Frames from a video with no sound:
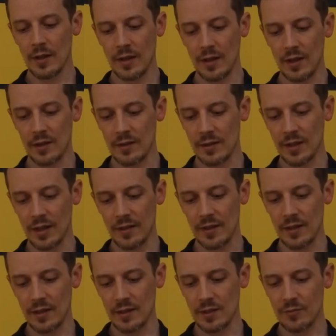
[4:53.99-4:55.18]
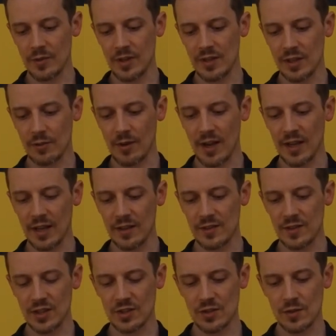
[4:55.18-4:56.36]
And yeah, the different crankcase
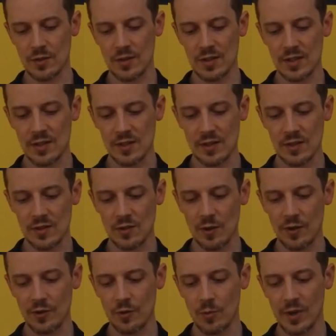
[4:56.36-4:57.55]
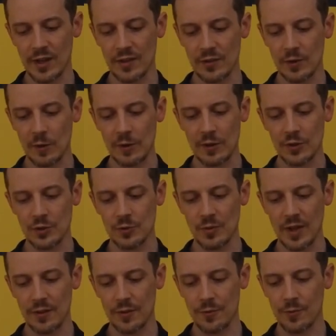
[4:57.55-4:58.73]
sections of this is cylinder 1, cylinder 2
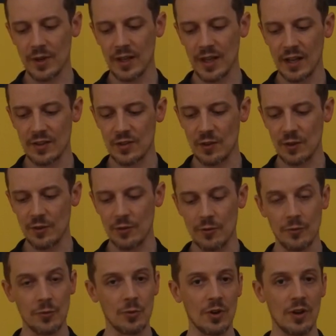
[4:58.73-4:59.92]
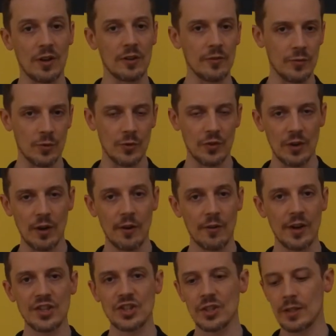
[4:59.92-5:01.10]
and 3, and cylinder 4 on a 4-cylinder
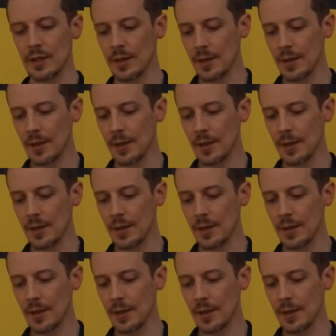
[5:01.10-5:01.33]
engine.